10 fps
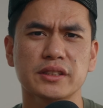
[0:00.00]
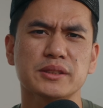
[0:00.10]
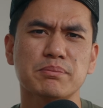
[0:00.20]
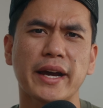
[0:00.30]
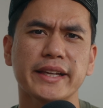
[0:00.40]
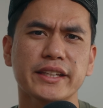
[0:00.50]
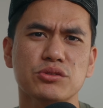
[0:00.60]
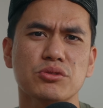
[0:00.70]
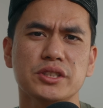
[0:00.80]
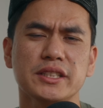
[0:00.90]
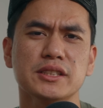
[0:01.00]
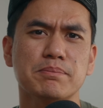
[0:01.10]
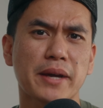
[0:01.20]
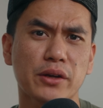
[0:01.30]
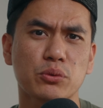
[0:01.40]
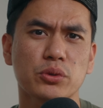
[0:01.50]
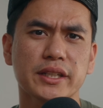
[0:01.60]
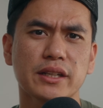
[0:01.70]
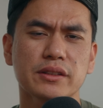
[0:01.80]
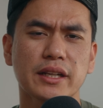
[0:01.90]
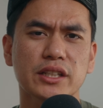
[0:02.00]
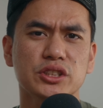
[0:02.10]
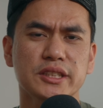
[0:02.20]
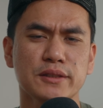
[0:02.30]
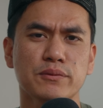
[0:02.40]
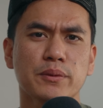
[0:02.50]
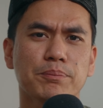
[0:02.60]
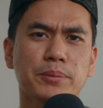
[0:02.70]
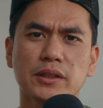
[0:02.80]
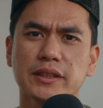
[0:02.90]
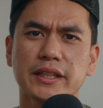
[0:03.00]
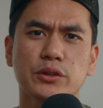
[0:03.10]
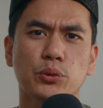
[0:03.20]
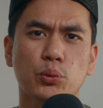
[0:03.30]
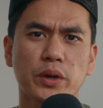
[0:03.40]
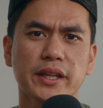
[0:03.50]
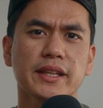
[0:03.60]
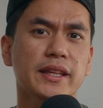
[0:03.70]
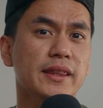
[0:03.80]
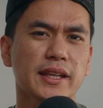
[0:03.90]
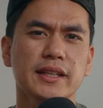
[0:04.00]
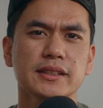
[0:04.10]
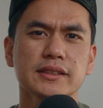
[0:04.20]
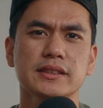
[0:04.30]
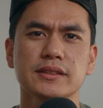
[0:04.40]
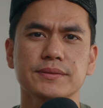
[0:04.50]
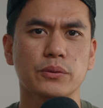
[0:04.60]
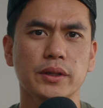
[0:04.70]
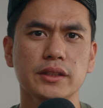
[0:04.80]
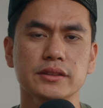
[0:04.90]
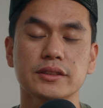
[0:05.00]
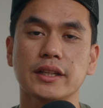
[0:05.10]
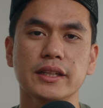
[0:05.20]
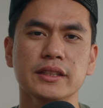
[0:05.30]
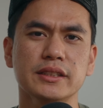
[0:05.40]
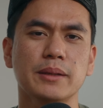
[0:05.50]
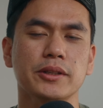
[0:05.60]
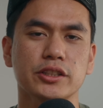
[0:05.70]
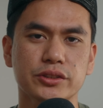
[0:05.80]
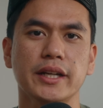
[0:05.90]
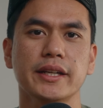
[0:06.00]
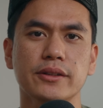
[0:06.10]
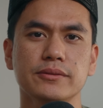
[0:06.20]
does Mike and Eugene's back workout achieve building your width and thickness? Well, today I'm gonna try it out.